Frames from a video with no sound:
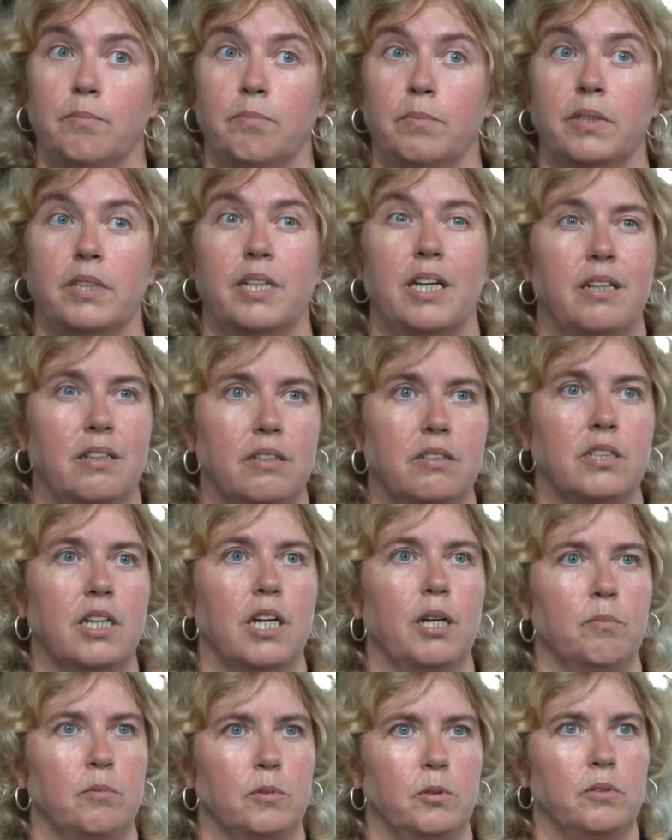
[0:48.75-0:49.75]
but then
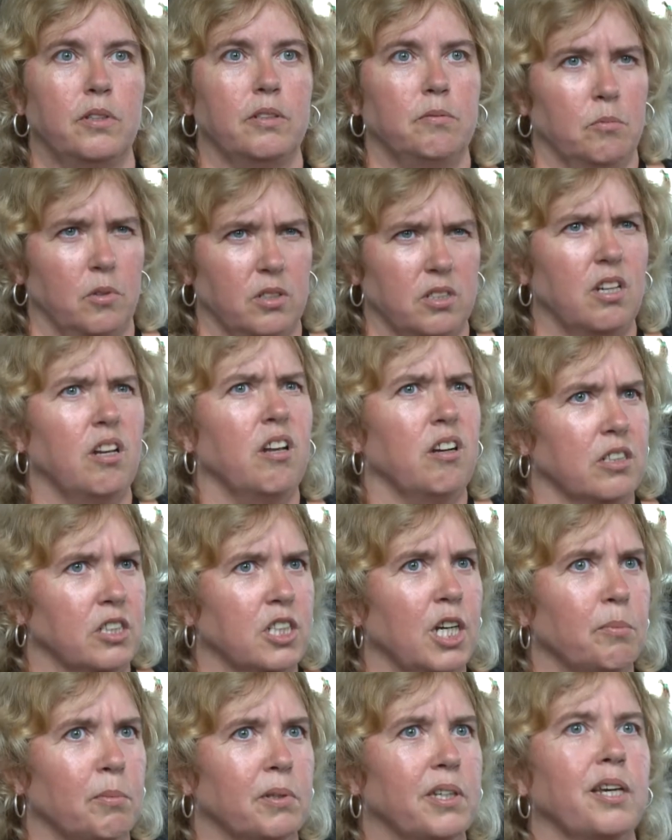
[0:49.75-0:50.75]
it was a long
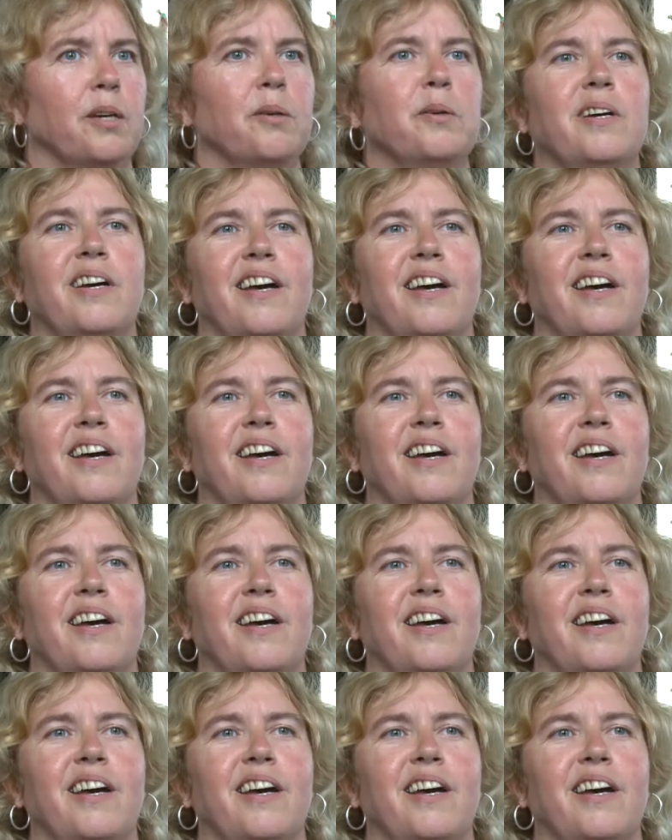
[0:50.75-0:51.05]
time ago.